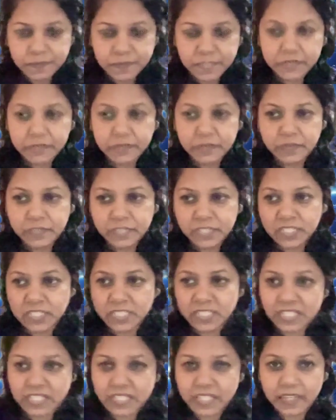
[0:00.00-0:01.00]
Even if we see in
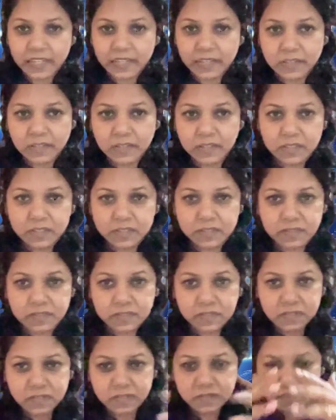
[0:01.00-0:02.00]
any angle, a
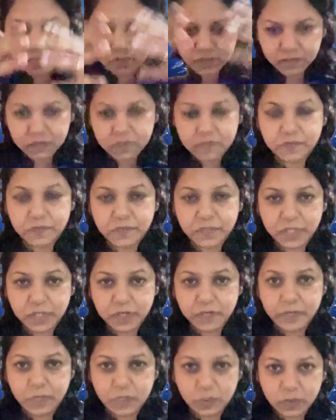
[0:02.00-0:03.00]

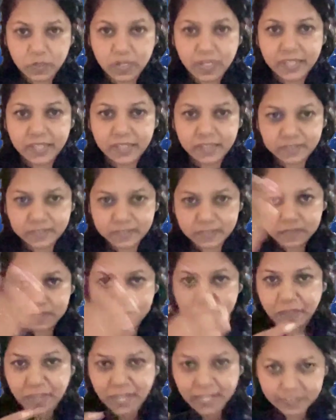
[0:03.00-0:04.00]
sphere will look like a
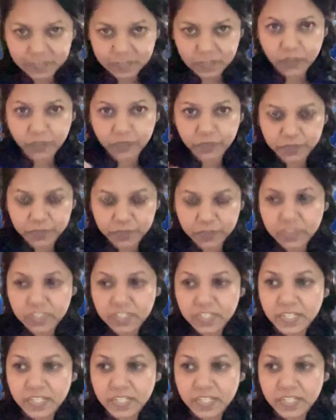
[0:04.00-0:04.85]
flat surface